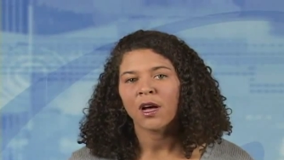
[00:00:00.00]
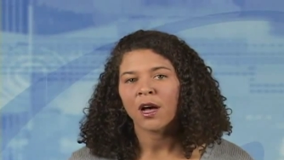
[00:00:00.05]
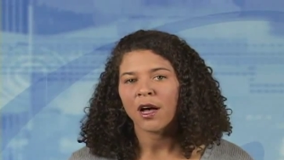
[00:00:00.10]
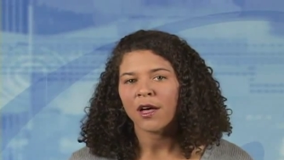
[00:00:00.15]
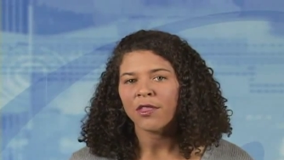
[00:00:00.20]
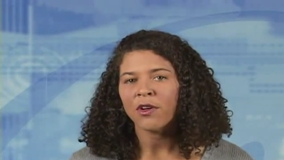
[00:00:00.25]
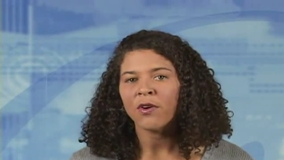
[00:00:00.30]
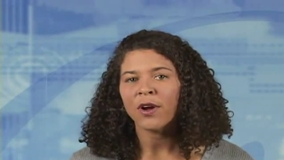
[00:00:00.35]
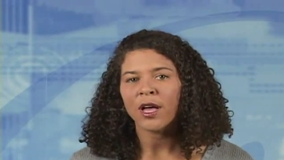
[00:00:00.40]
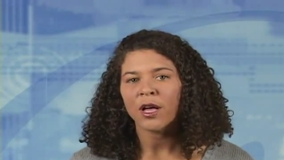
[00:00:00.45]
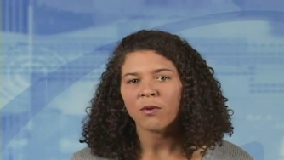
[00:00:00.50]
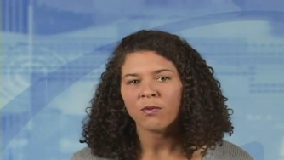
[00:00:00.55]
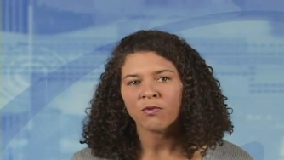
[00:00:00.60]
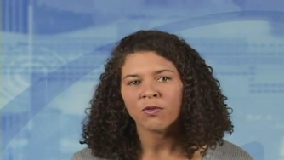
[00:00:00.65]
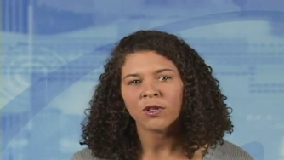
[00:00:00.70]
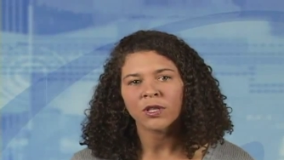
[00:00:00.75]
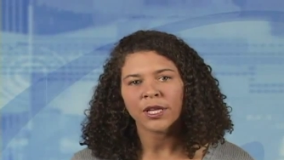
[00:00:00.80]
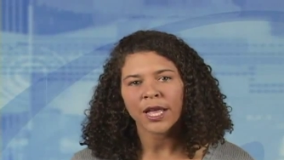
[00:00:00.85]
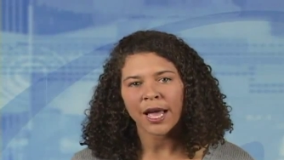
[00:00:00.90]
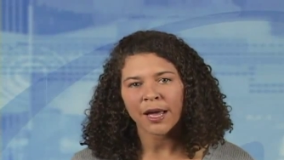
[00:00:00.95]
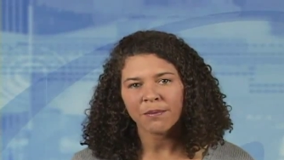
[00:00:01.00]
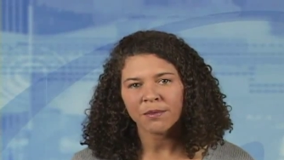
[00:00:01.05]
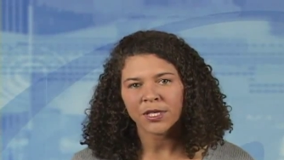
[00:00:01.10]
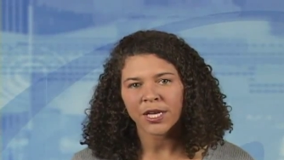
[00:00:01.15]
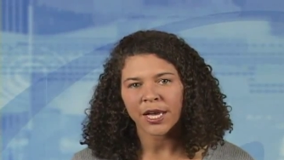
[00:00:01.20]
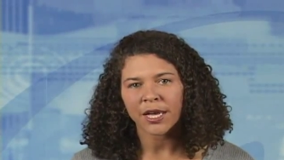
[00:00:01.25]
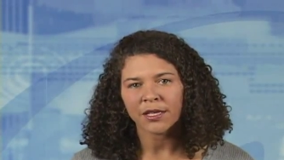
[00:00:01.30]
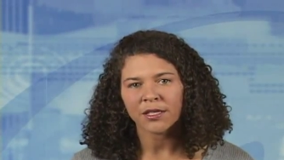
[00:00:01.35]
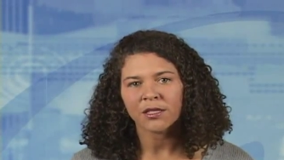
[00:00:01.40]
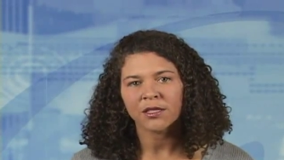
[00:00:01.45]
Other helpful lab
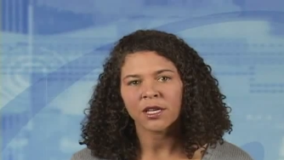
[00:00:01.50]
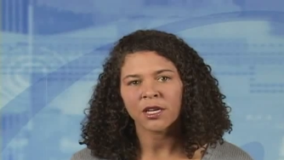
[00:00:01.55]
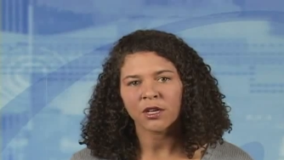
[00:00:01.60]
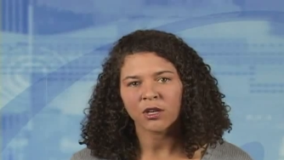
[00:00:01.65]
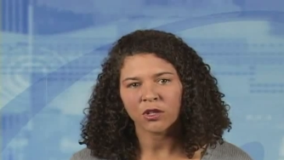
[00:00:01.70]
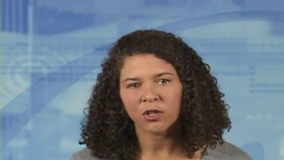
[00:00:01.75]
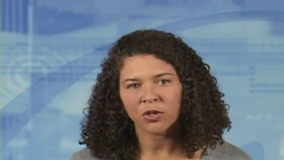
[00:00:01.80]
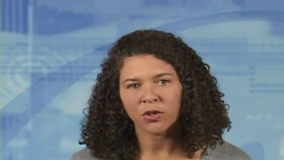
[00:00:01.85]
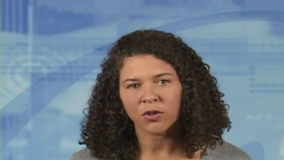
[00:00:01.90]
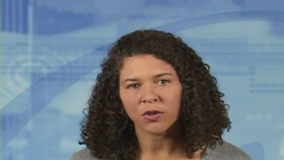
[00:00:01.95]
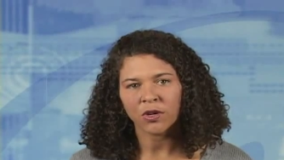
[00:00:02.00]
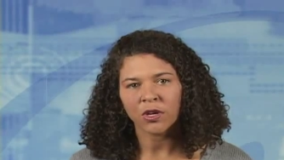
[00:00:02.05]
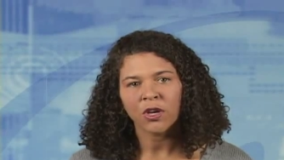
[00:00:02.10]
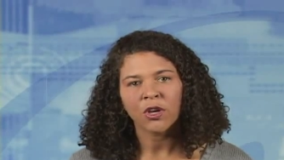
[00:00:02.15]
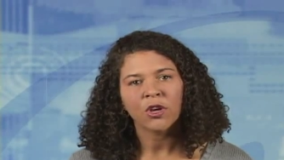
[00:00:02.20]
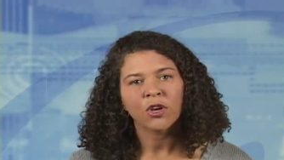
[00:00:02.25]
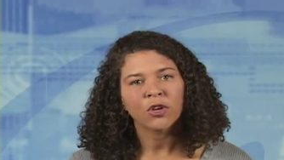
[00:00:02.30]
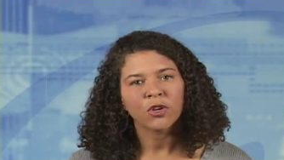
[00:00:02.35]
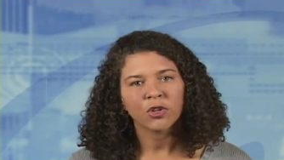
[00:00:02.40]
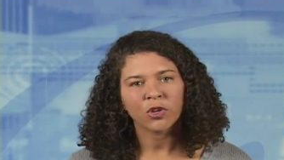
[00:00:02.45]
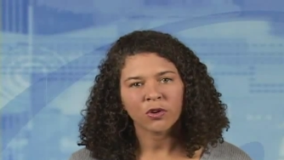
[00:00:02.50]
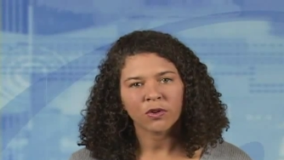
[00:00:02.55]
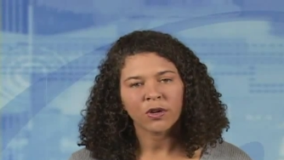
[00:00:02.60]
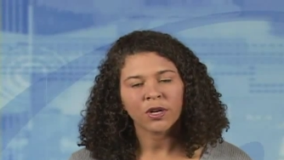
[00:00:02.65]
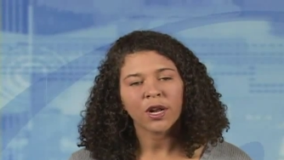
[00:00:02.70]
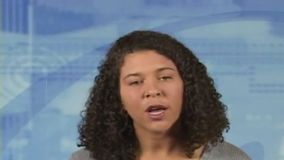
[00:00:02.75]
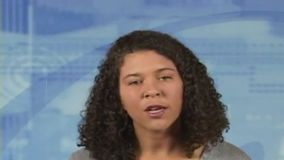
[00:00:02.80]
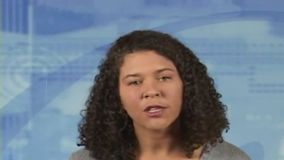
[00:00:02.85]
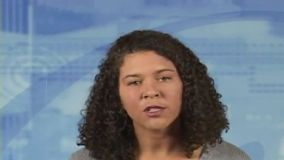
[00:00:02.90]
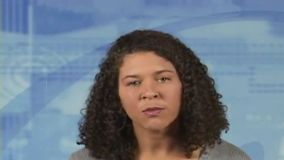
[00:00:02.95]
tests include
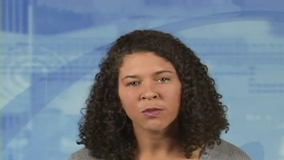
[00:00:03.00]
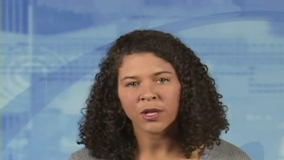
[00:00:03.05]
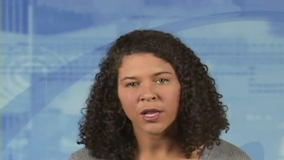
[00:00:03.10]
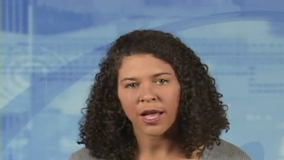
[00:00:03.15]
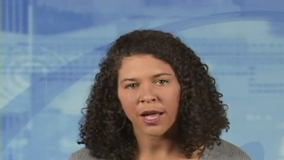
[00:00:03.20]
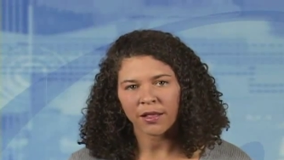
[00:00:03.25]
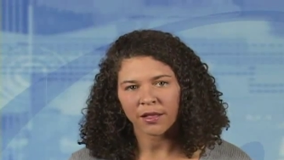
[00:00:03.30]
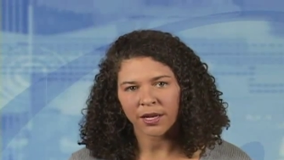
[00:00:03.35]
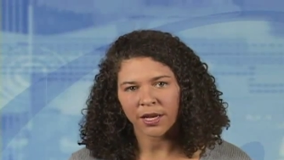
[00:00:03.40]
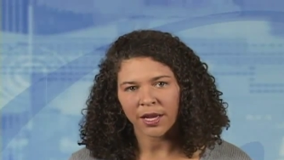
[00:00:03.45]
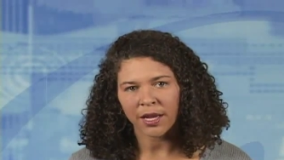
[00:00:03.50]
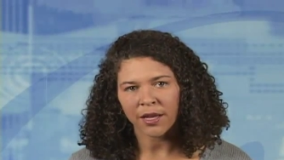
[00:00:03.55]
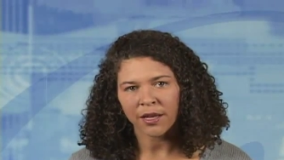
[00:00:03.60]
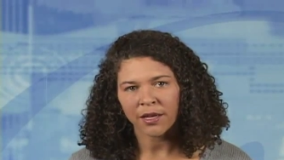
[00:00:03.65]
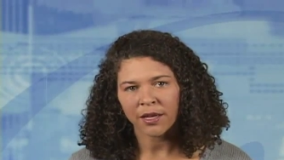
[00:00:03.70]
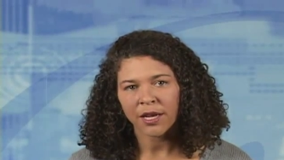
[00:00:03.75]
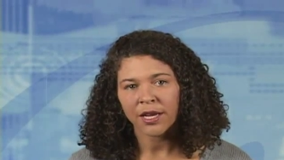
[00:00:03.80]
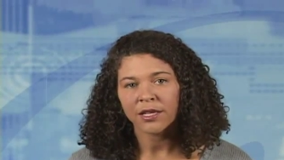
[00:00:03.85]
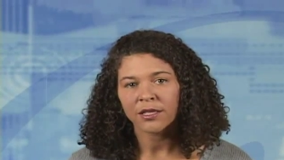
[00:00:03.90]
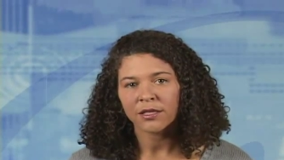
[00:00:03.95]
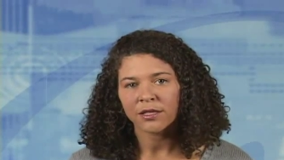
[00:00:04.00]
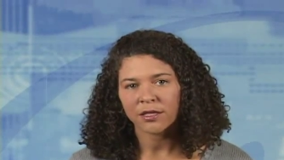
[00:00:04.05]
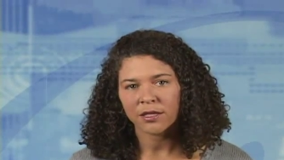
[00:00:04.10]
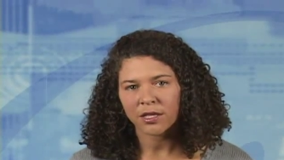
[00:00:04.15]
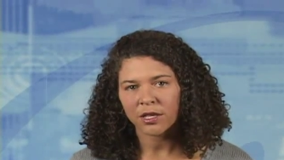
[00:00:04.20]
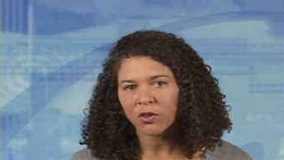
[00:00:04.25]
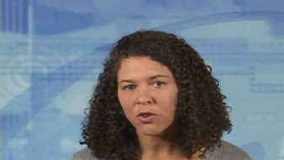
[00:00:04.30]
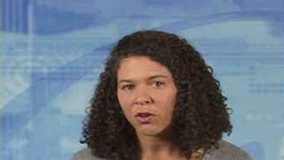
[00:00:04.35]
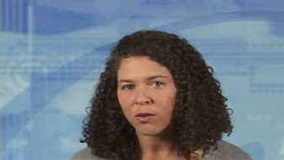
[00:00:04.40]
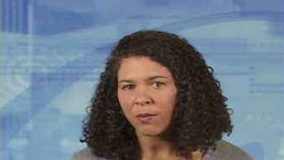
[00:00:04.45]
urine osmolality,
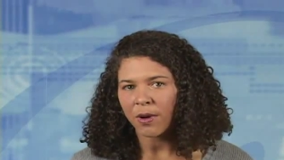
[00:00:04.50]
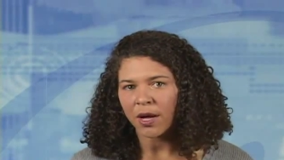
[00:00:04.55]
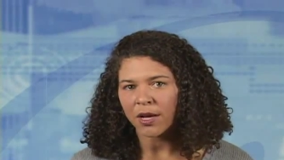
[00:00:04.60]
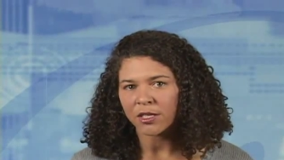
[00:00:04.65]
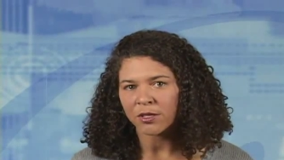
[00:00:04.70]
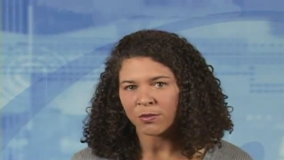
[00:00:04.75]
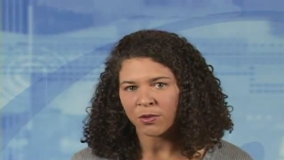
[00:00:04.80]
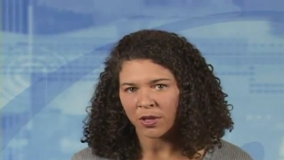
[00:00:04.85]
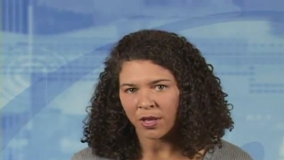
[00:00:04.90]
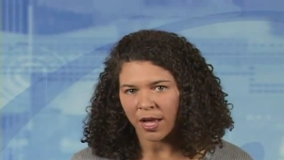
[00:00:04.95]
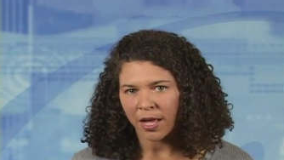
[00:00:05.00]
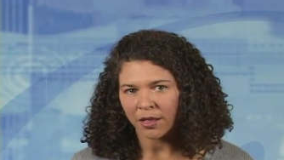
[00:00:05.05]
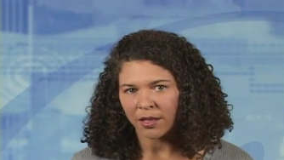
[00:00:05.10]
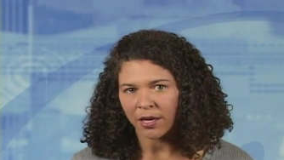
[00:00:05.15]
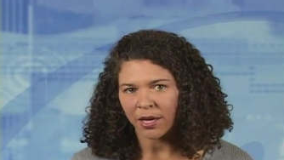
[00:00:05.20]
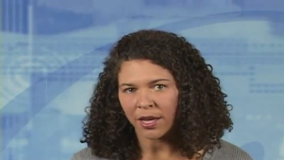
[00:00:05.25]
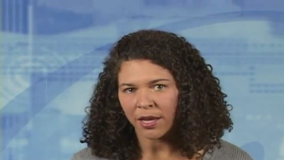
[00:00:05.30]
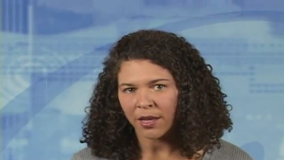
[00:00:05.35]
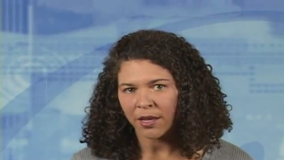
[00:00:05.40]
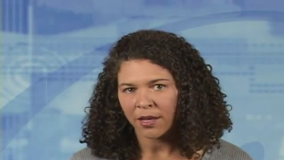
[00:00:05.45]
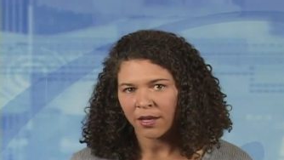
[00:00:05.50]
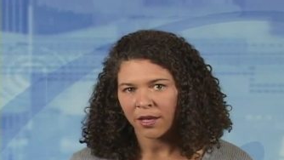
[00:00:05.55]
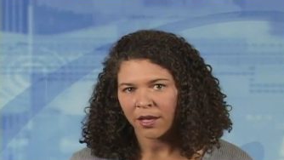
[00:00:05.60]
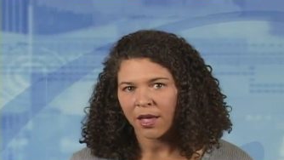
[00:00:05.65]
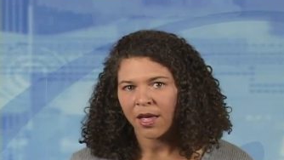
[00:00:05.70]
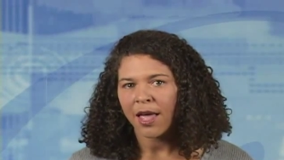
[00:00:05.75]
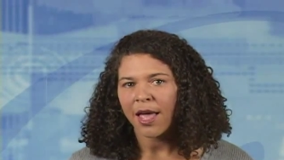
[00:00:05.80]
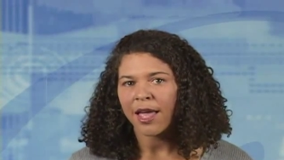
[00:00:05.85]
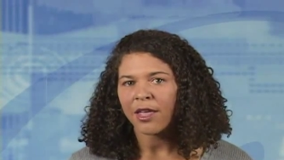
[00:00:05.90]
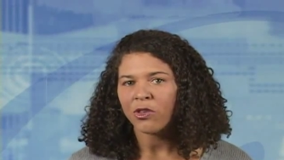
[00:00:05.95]
serum osmolality,
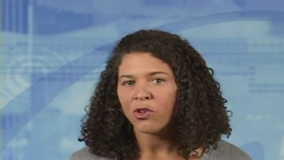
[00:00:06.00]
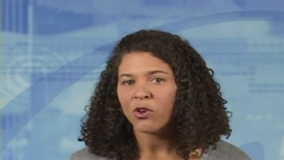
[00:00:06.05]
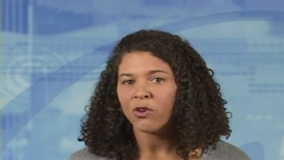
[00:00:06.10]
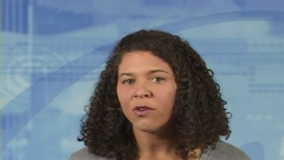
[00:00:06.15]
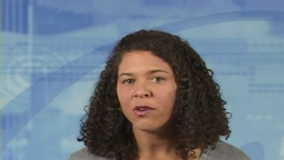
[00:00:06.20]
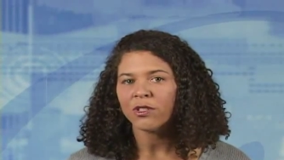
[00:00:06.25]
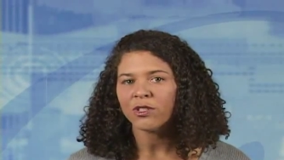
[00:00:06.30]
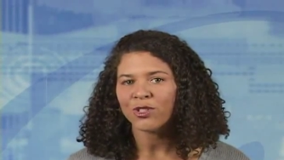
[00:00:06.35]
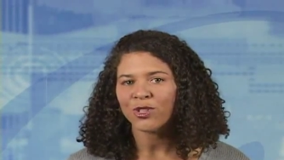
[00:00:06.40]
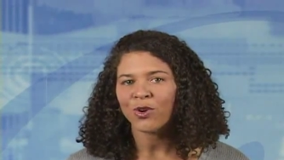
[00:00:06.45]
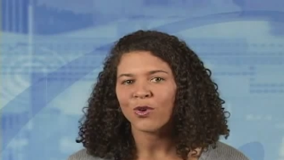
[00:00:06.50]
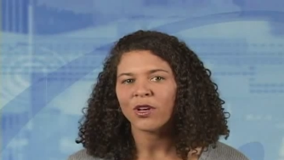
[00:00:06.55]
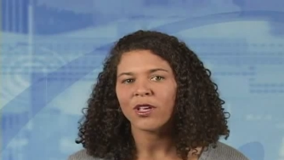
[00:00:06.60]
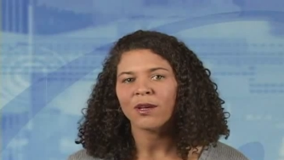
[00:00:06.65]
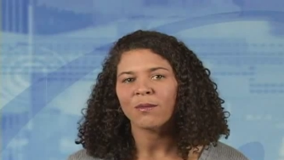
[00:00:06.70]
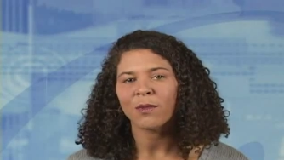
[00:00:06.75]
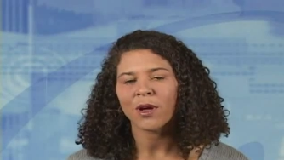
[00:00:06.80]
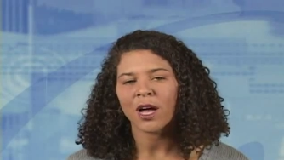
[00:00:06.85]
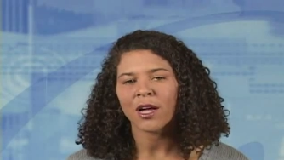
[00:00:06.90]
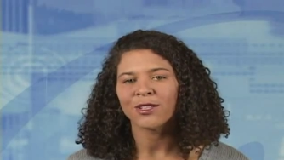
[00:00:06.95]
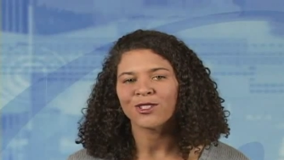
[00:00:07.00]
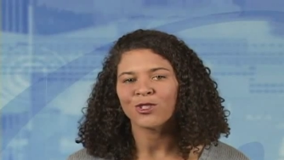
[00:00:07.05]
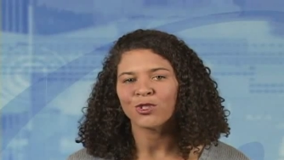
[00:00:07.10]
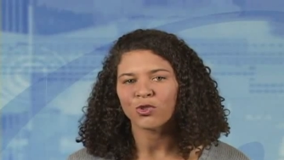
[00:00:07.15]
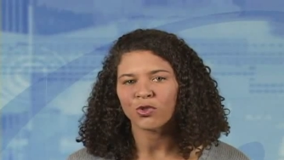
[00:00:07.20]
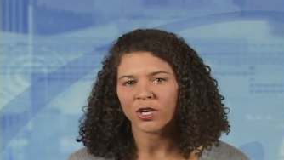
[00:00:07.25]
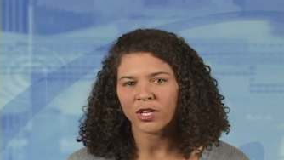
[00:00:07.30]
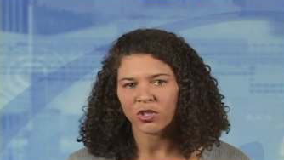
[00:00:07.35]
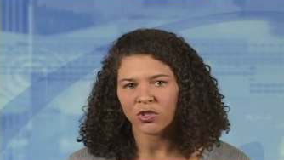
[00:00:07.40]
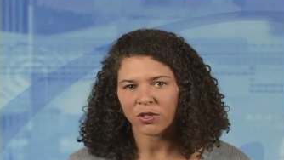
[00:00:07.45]
and urine sodium
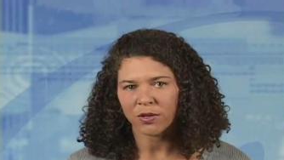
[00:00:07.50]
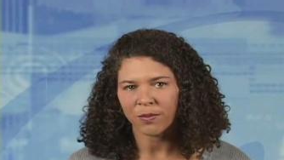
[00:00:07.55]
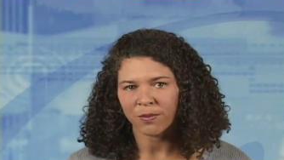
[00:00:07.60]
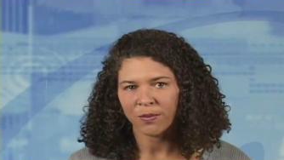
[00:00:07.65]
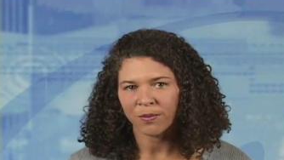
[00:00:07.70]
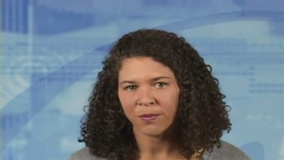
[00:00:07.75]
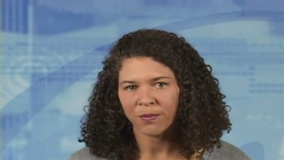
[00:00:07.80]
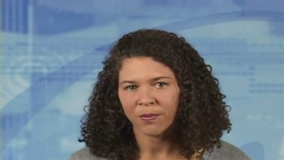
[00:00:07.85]
concentration.